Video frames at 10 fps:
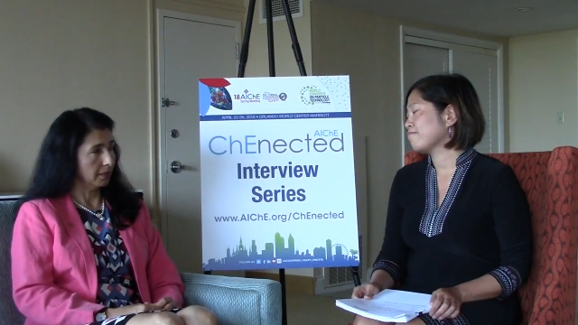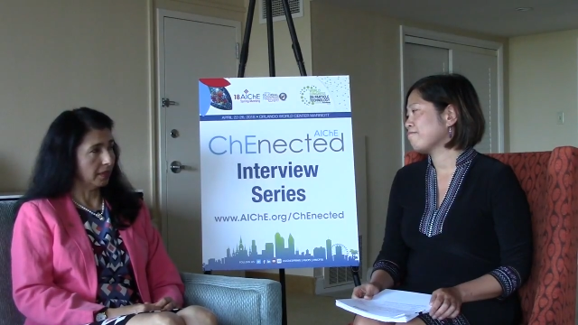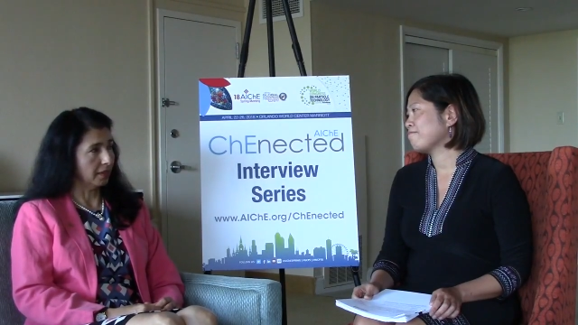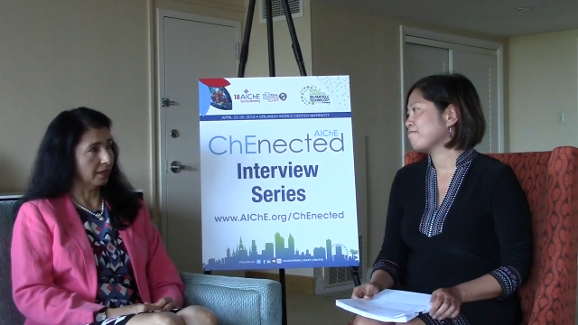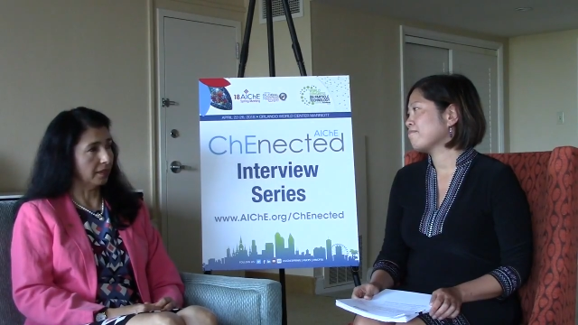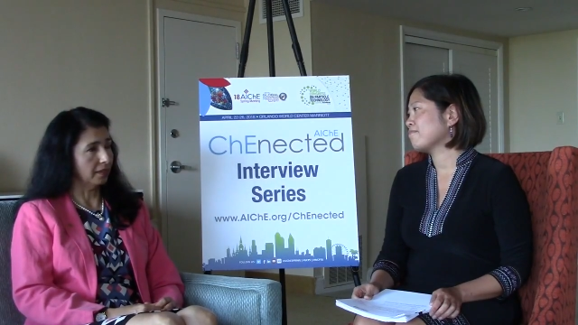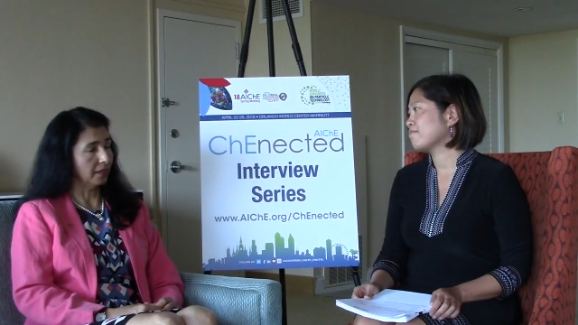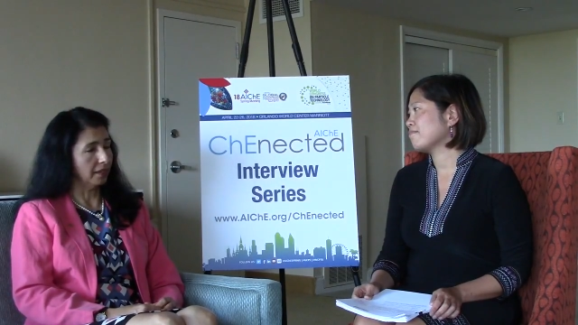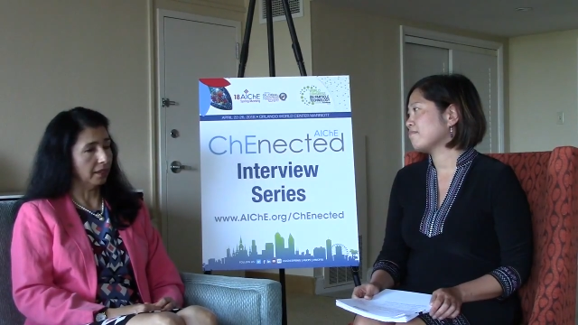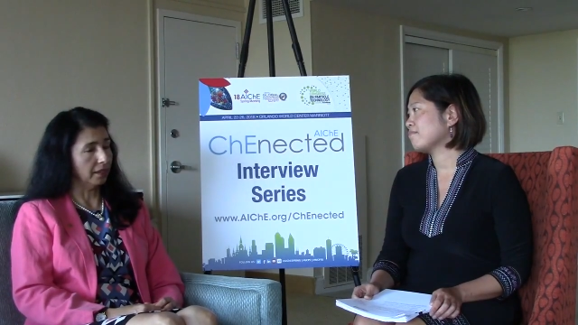Speaker 1: And
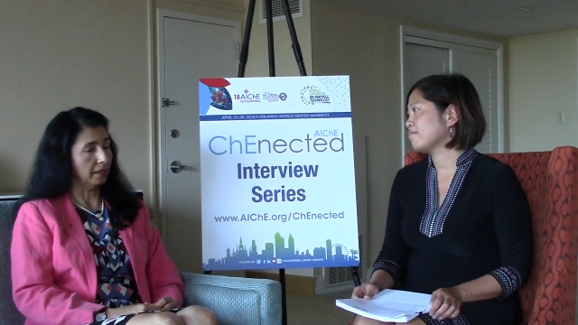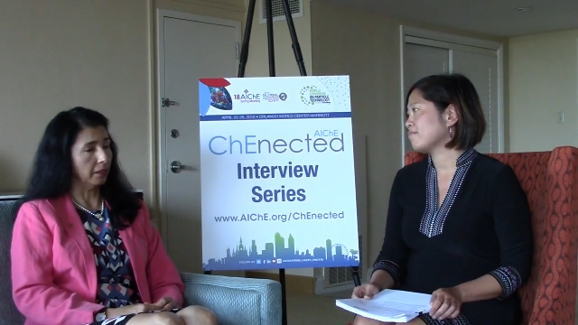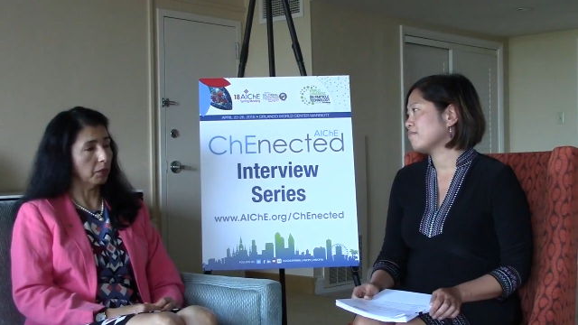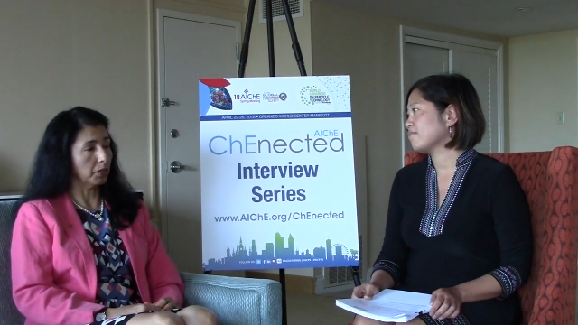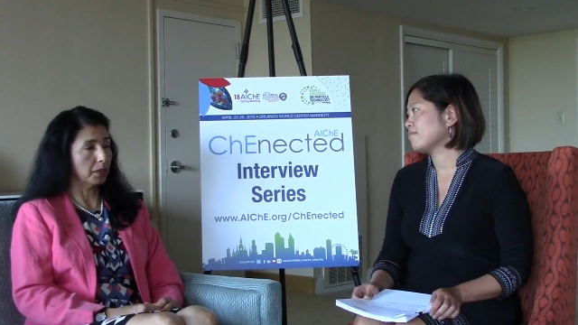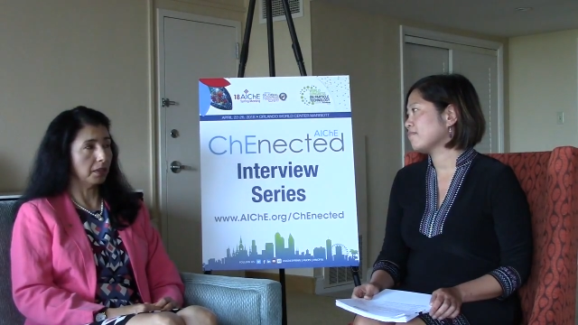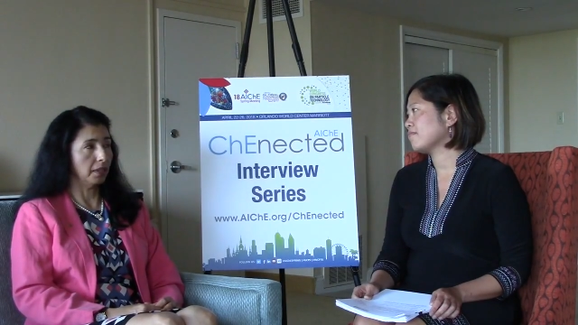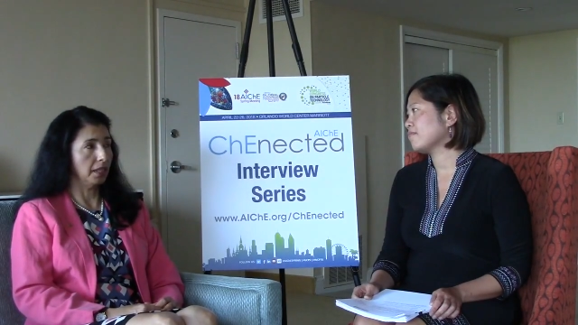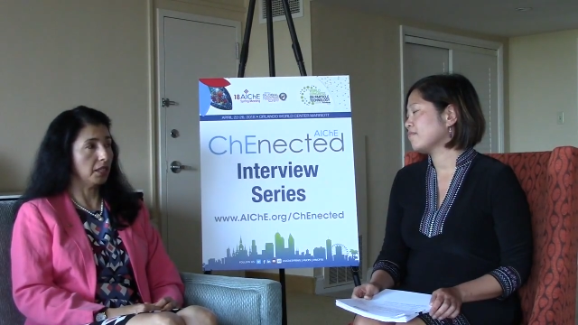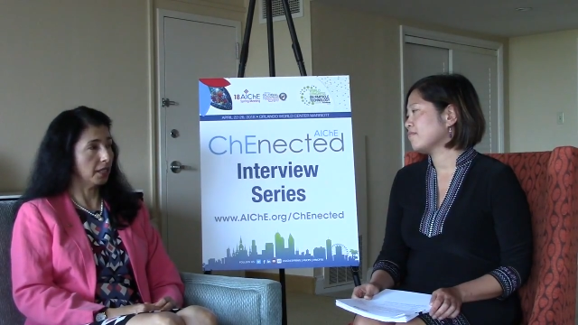it was
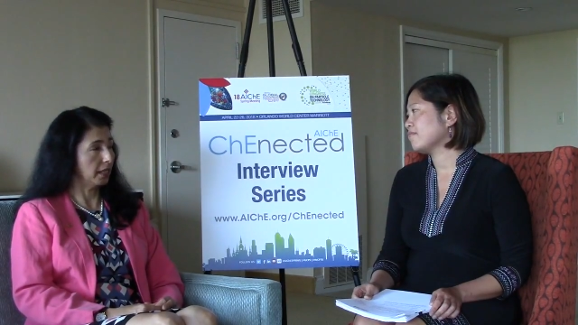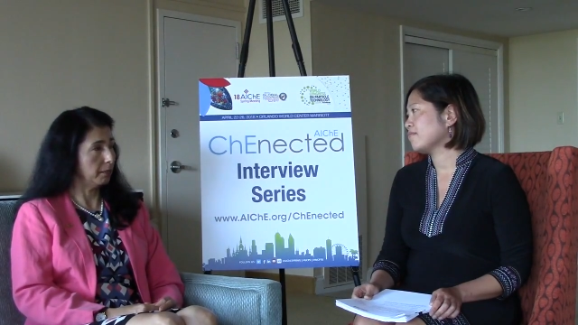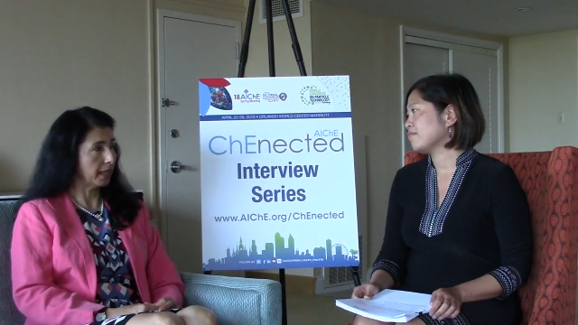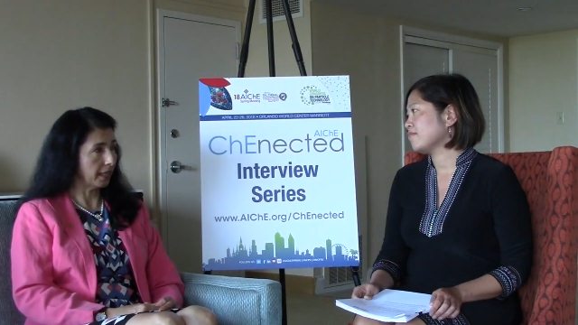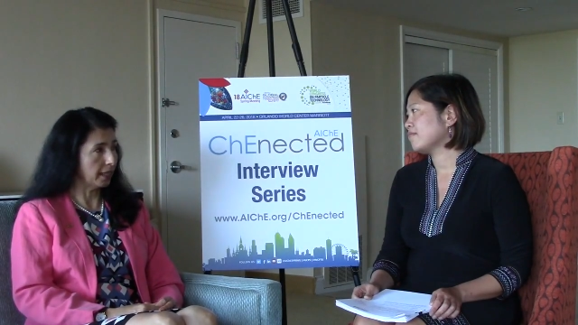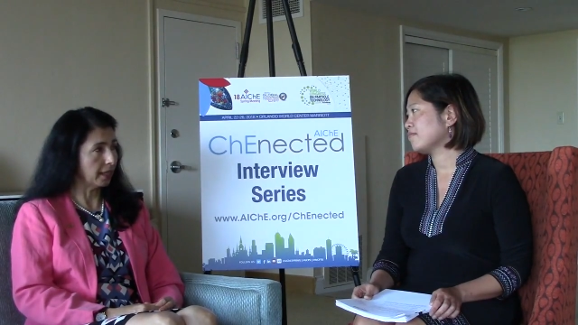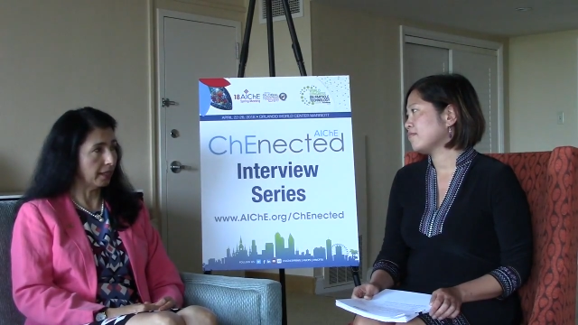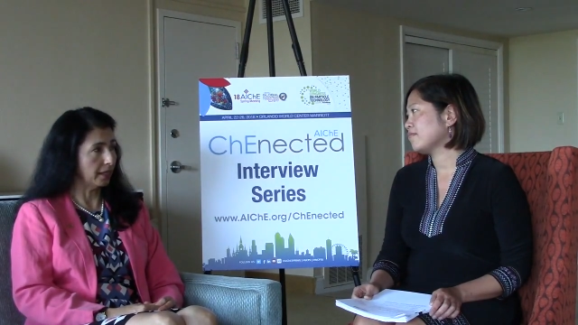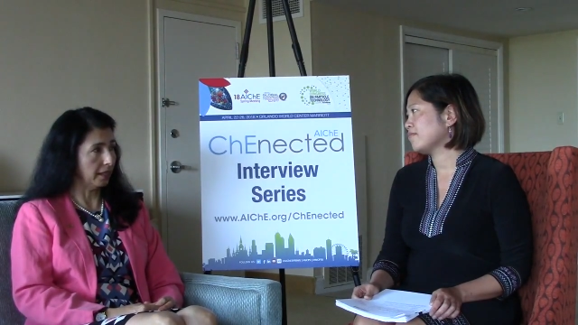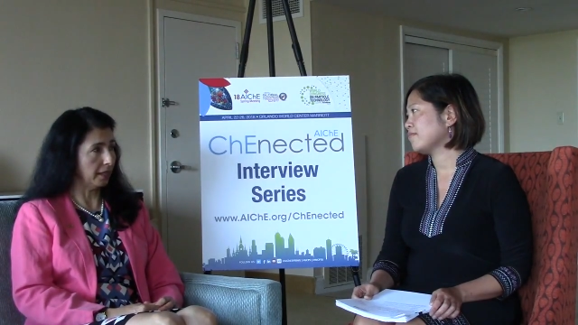initially mechanical
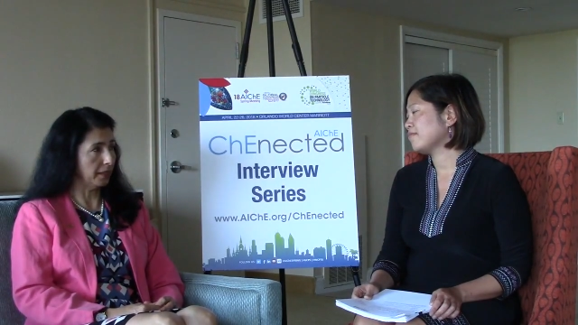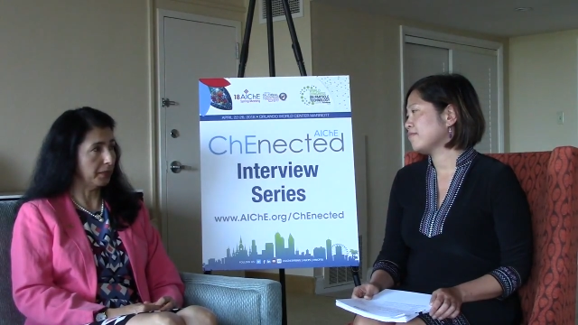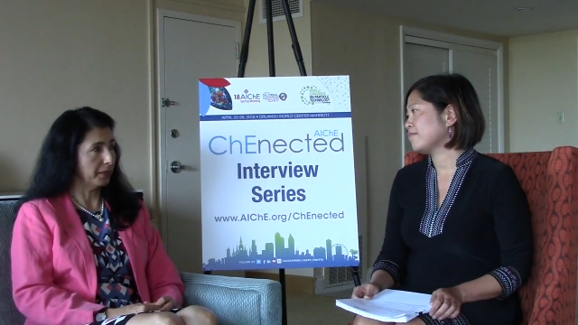engineering.